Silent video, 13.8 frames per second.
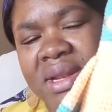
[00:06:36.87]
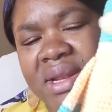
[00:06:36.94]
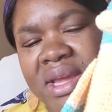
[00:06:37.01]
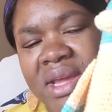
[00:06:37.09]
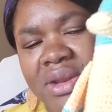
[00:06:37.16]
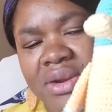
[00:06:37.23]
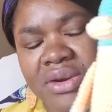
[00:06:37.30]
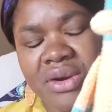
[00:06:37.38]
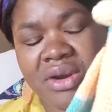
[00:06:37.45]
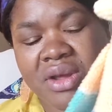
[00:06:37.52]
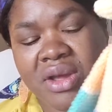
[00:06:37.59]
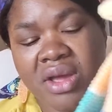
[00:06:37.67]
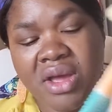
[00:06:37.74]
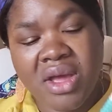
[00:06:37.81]
later,
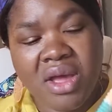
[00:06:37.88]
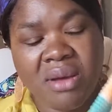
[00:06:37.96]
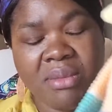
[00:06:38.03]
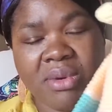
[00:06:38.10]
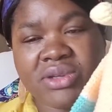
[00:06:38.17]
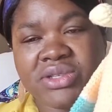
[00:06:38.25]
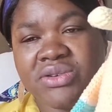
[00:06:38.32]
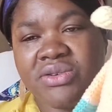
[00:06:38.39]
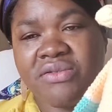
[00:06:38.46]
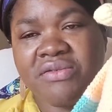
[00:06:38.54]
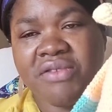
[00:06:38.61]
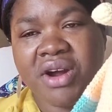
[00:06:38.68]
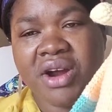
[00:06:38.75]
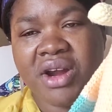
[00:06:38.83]
but so
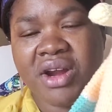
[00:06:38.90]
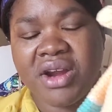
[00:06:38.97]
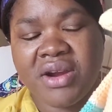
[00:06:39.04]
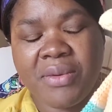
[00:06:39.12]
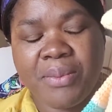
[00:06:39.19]
far